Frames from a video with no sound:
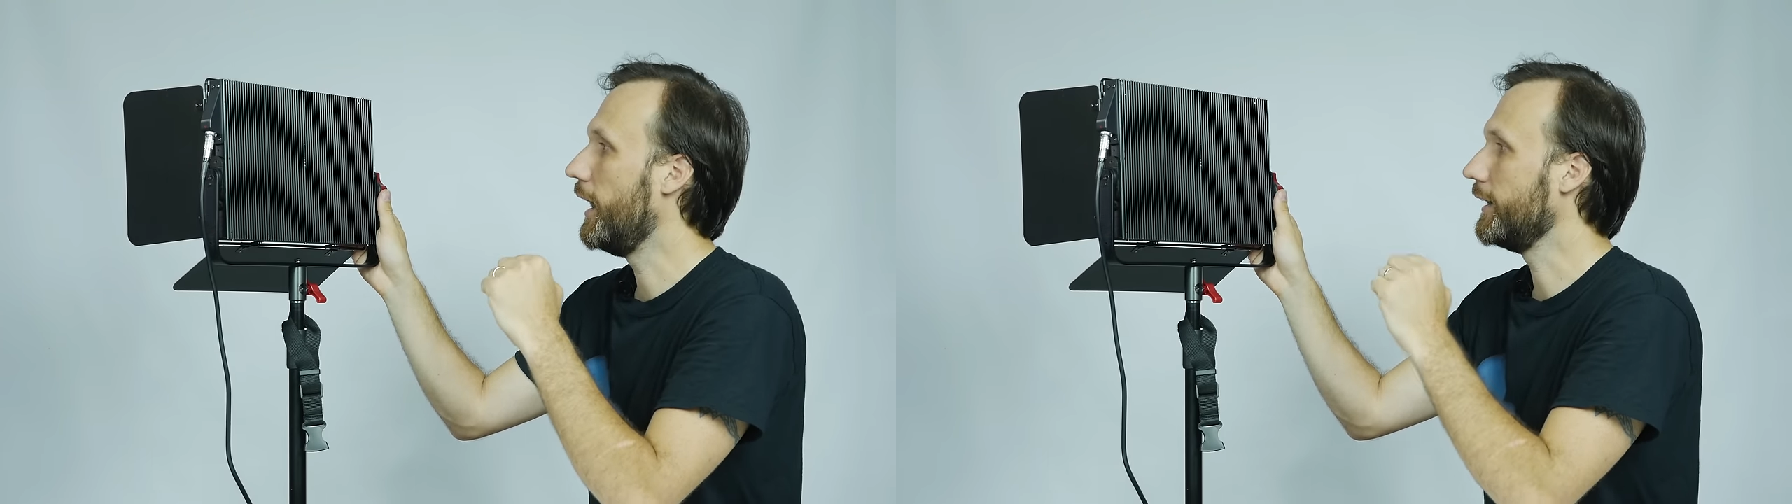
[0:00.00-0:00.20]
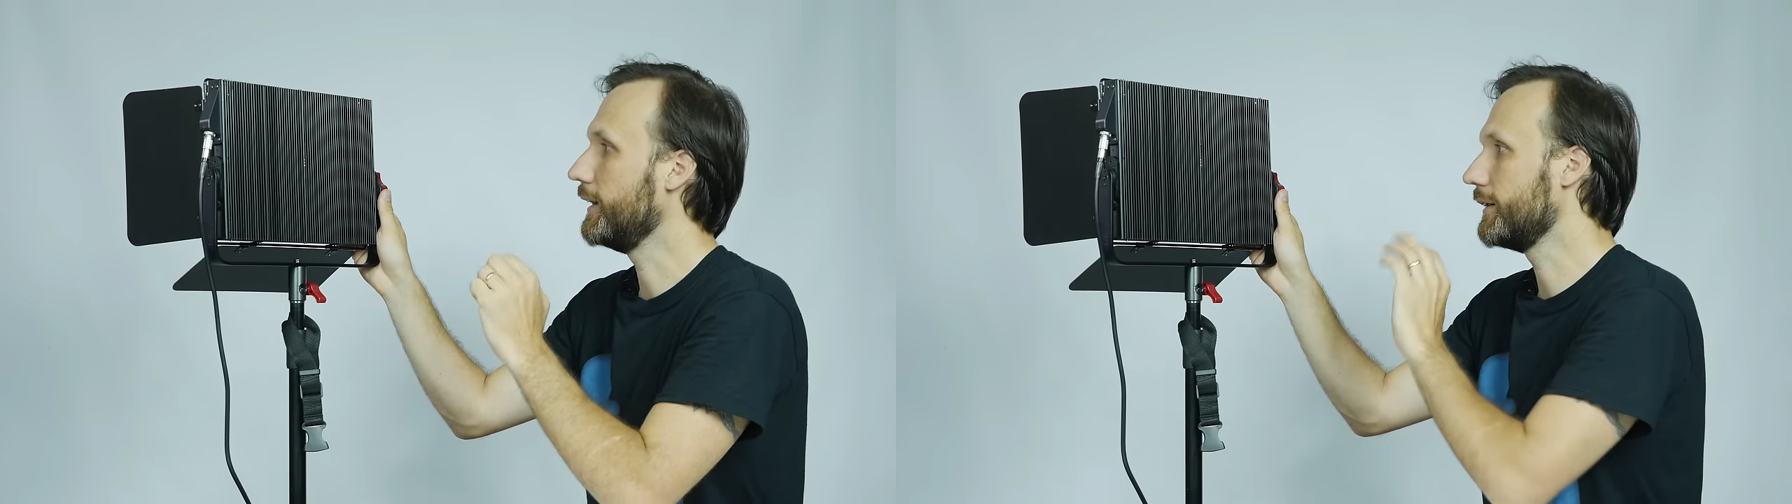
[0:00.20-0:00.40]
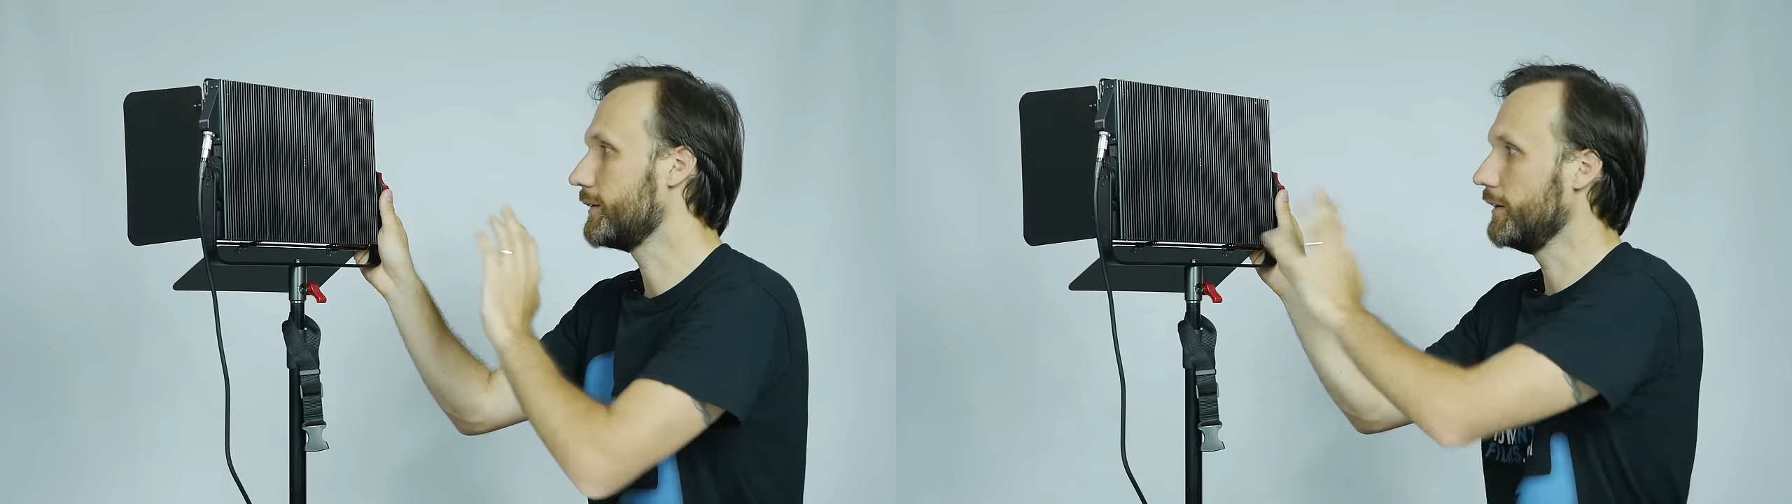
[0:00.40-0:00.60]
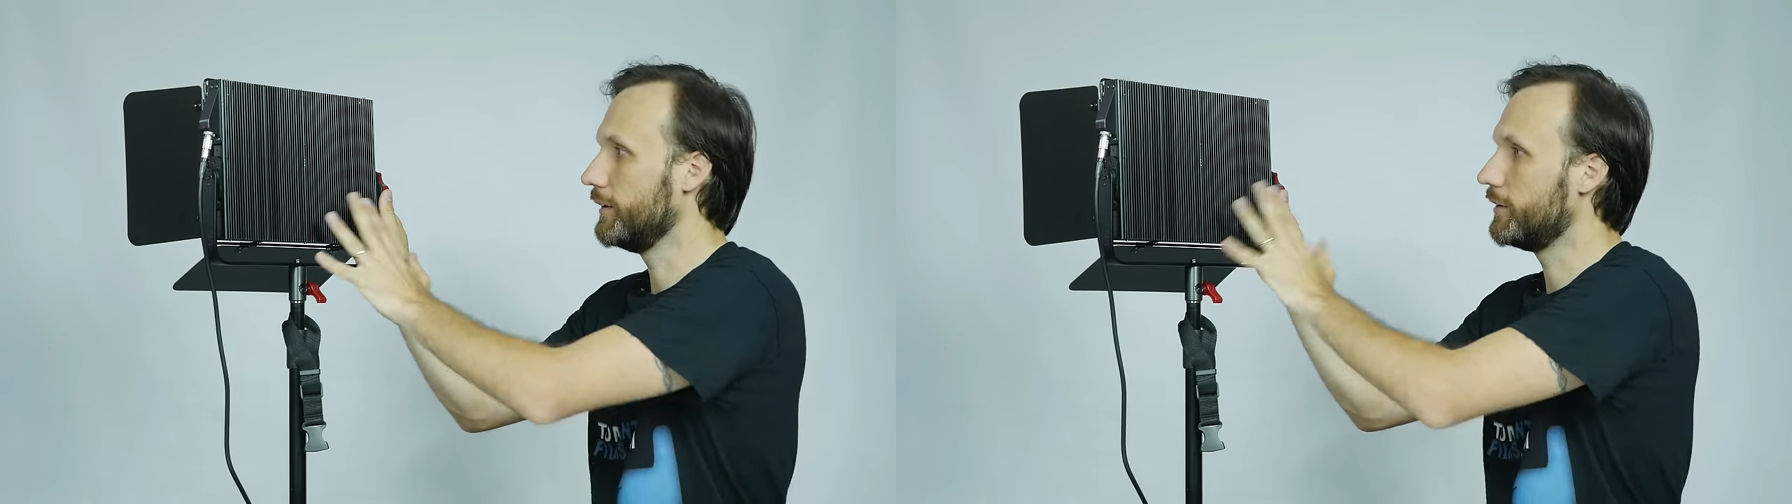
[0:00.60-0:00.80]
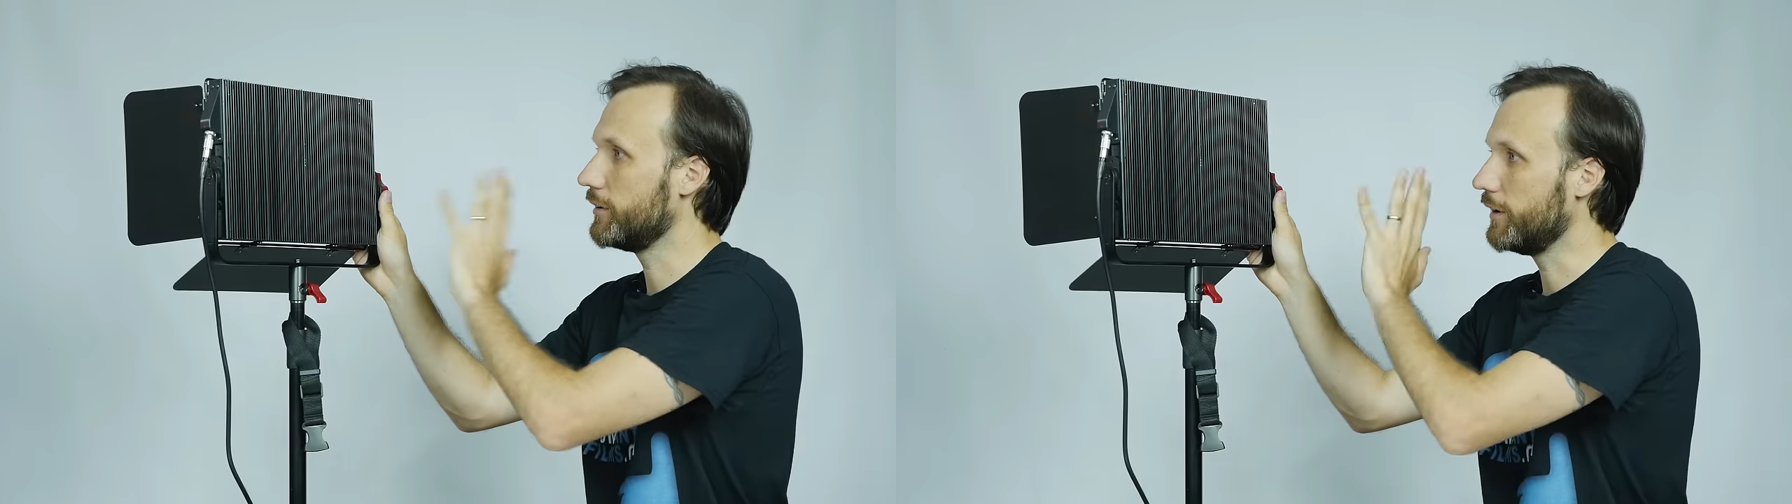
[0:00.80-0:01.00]
yet
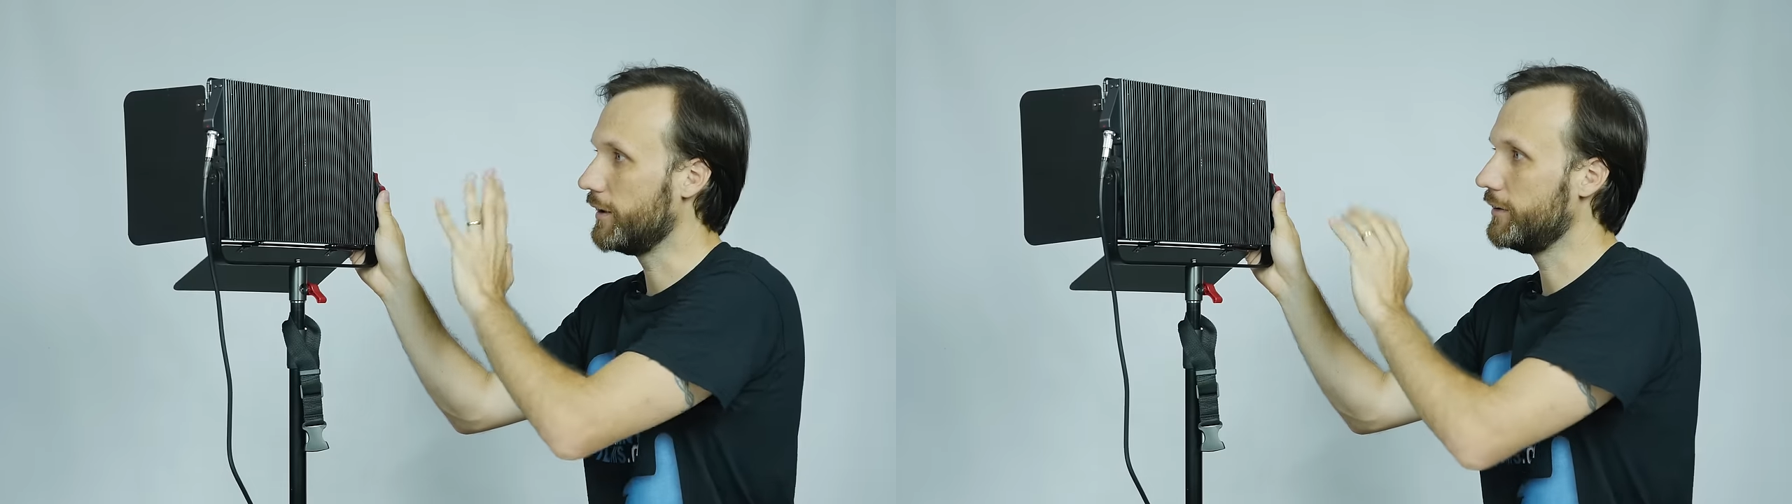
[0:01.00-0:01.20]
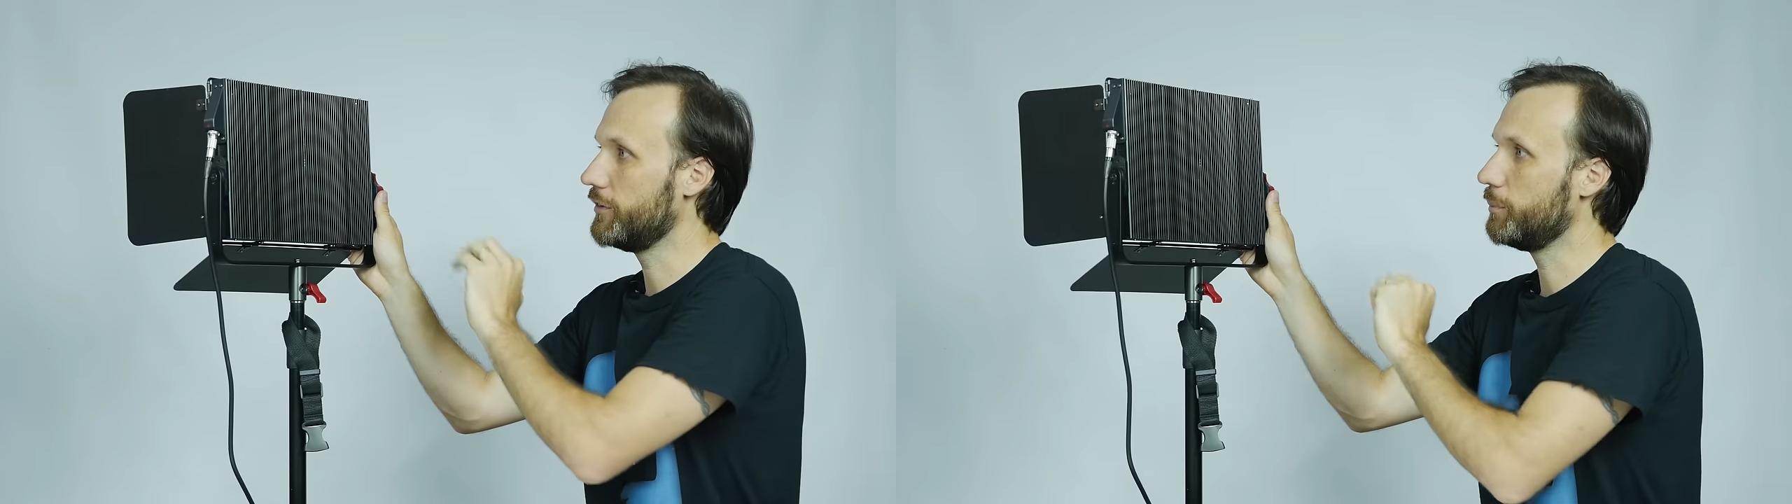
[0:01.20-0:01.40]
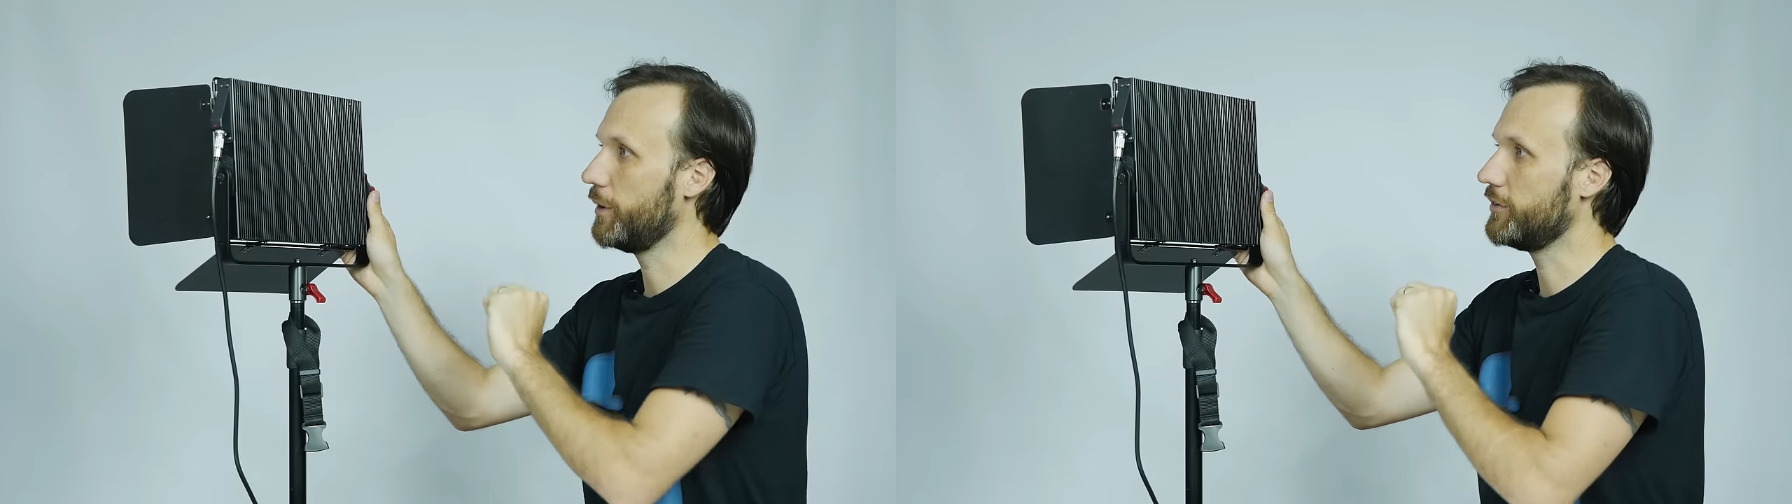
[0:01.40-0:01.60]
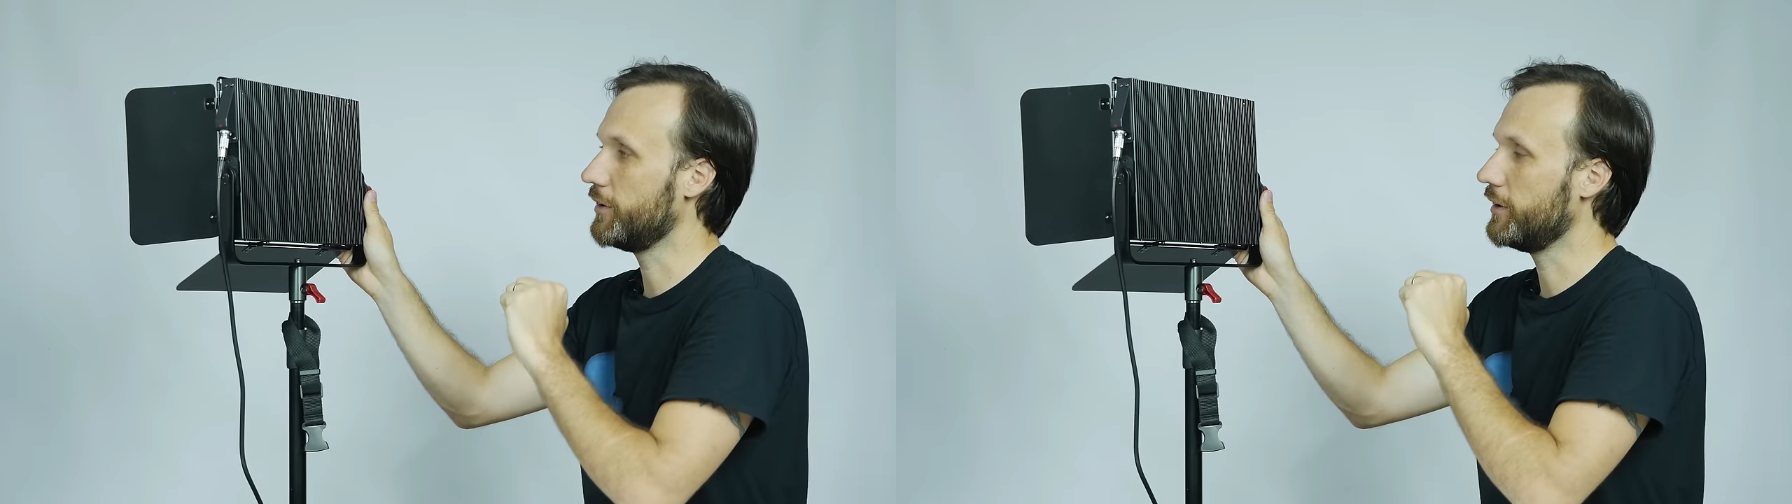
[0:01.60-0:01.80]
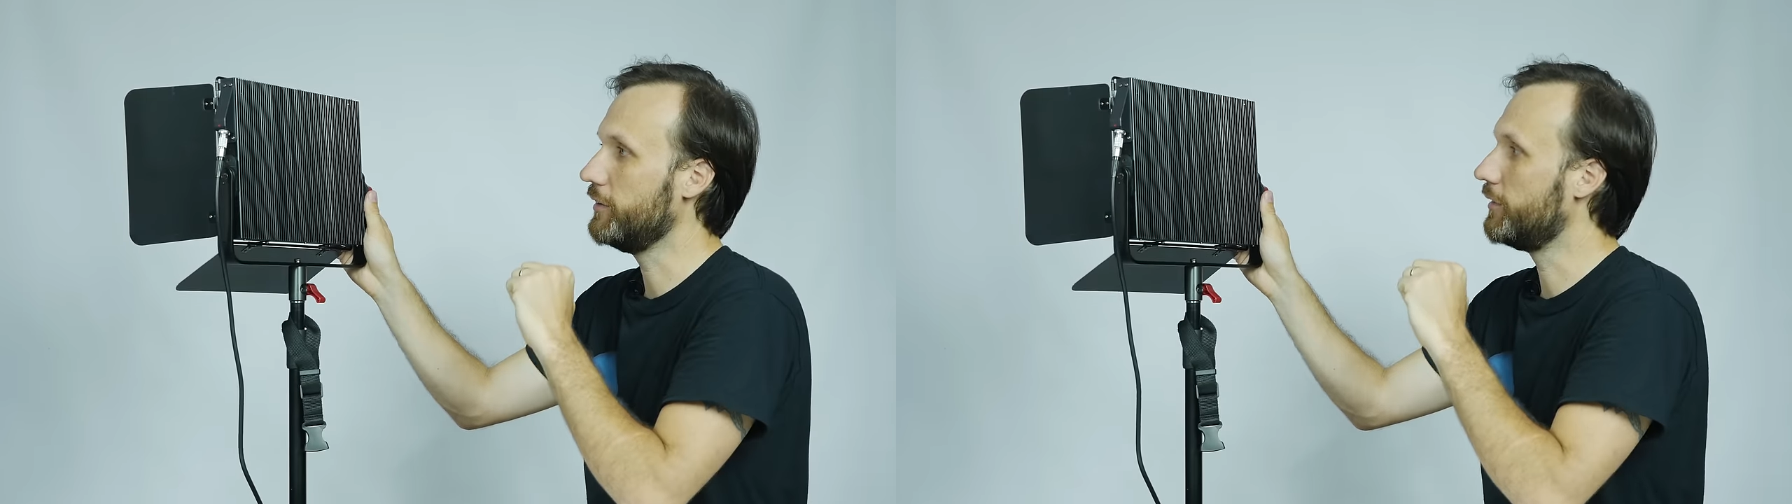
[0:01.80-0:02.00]
it dissipates the heat